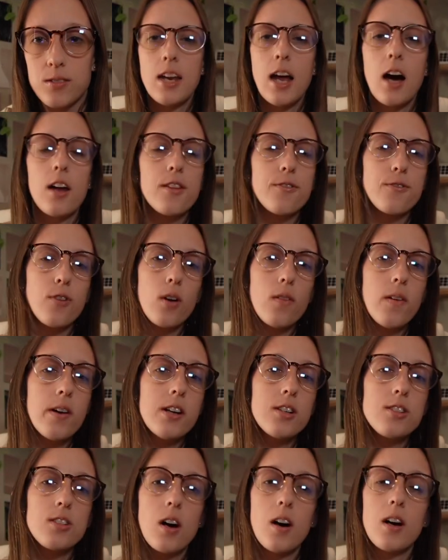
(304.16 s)
Now, the
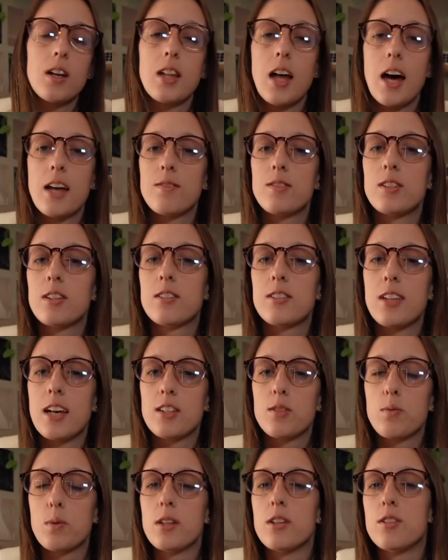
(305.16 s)
4Runner saw a lot of
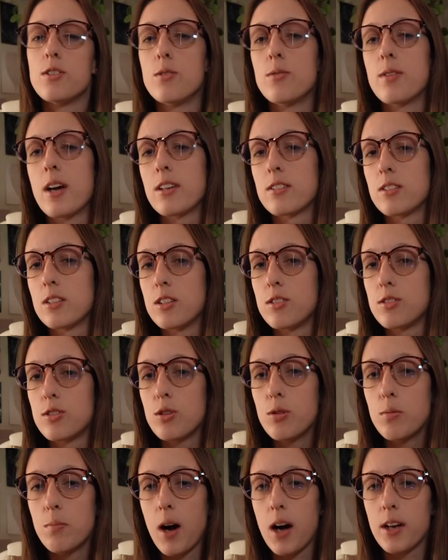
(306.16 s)
success with the
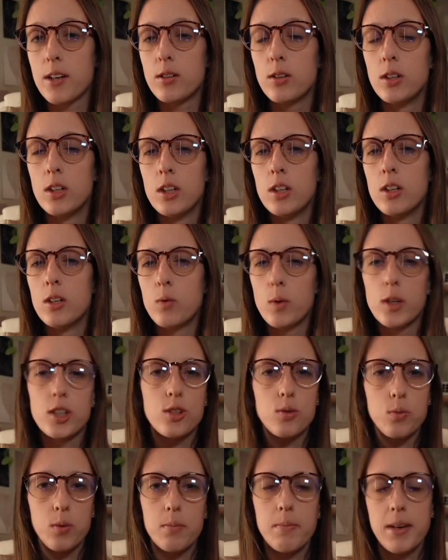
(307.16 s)
2002 model,
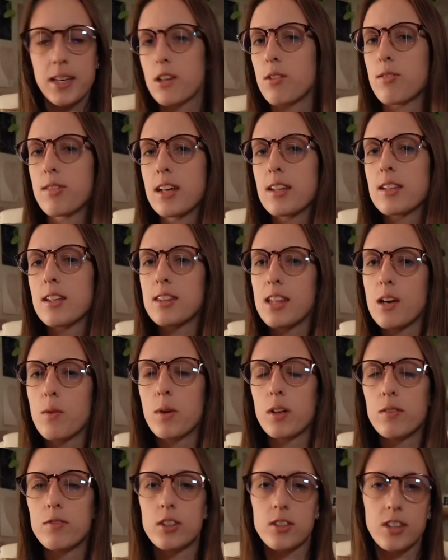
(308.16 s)
which would make you think that they
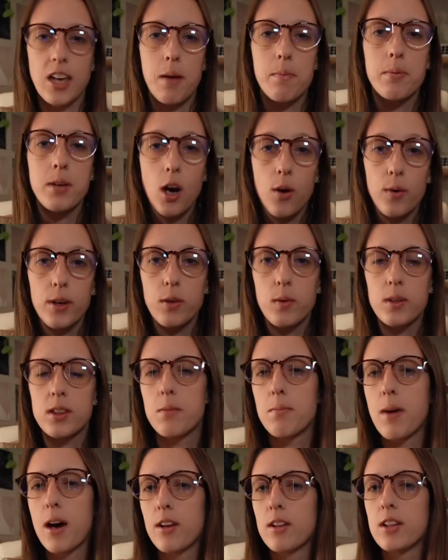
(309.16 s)
would have just kept going with the
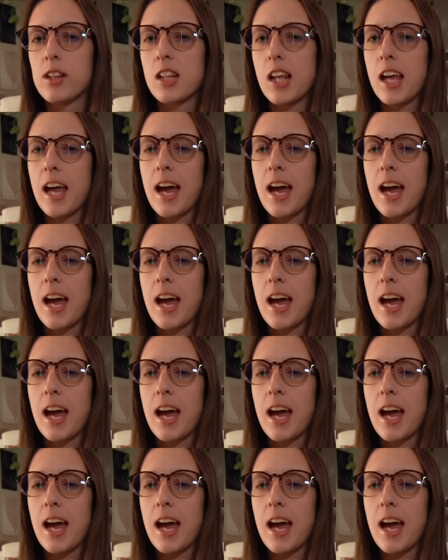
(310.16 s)
model that they